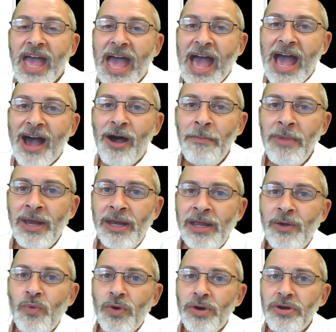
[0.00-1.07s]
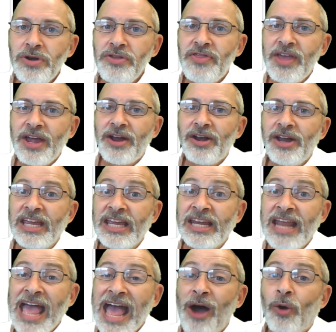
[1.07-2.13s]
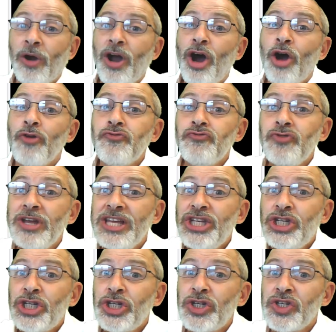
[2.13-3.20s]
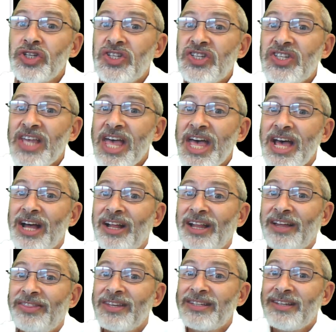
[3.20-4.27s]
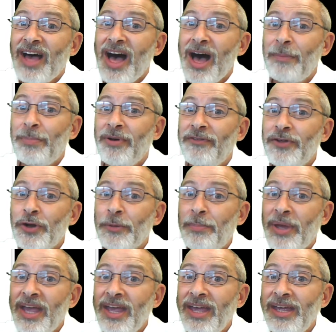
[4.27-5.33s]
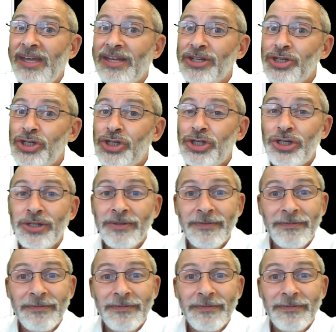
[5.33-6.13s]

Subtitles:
How many were there in our original cell at the top of your page?